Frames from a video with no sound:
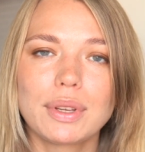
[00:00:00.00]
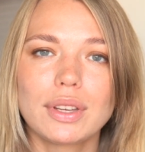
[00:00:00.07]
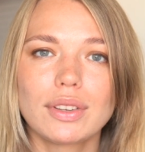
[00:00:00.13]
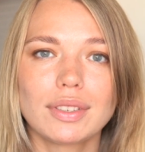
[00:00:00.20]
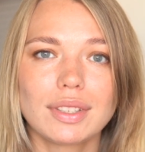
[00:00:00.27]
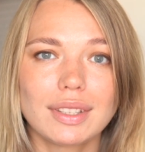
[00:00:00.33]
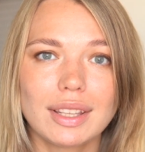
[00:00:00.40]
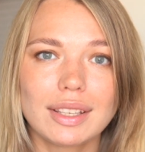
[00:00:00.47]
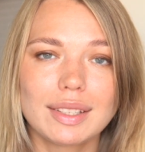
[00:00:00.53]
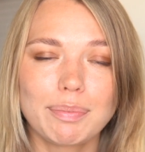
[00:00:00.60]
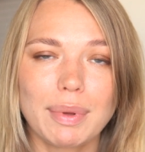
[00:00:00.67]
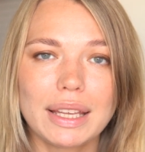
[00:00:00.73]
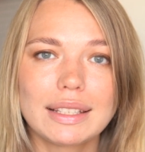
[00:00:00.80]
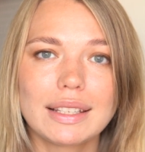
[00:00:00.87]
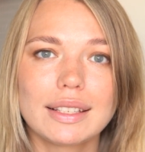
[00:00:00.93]
because the
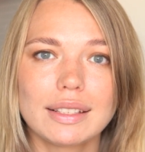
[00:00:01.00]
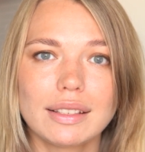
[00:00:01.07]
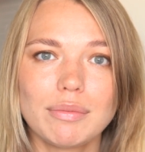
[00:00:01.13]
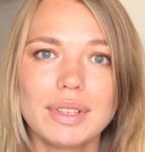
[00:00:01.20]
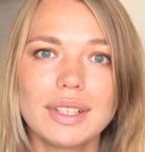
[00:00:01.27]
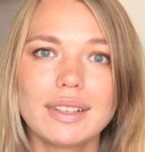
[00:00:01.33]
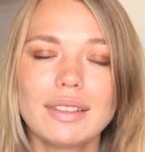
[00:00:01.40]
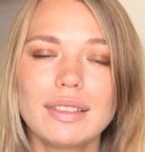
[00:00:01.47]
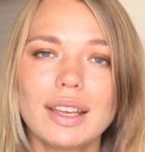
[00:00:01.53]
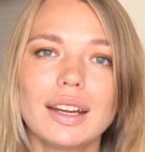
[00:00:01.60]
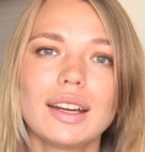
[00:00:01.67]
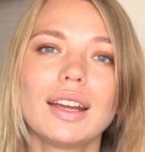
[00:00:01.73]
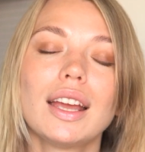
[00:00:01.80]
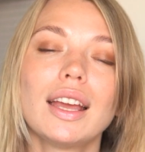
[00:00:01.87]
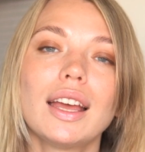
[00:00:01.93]
space is limited
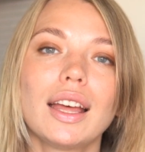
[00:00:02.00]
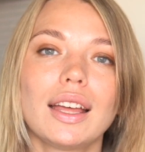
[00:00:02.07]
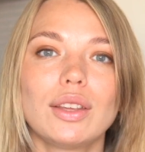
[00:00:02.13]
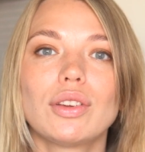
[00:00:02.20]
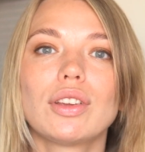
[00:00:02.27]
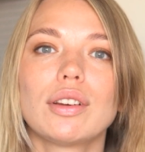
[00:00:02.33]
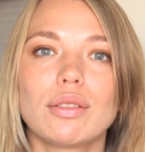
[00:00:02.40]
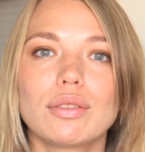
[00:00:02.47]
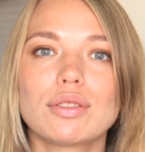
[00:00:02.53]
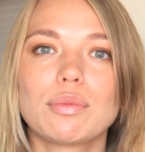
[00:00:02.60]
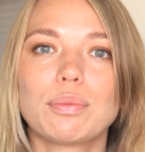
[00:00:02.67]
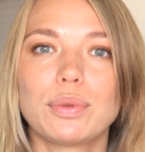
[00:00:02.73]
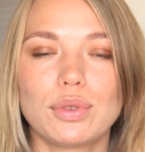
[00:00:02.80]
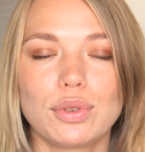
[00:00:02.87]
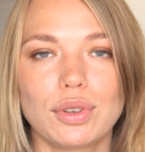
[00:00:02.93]
there, you can
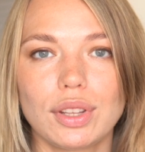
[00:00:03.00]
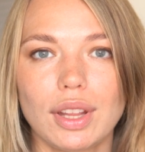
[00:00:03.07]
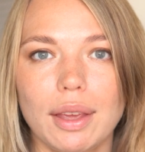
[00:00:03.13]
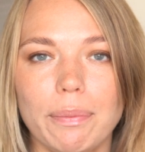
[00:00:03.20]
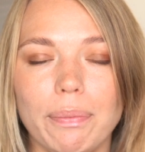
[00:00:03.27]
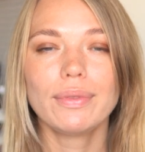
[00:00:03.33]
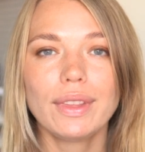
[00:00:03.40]
also put your name.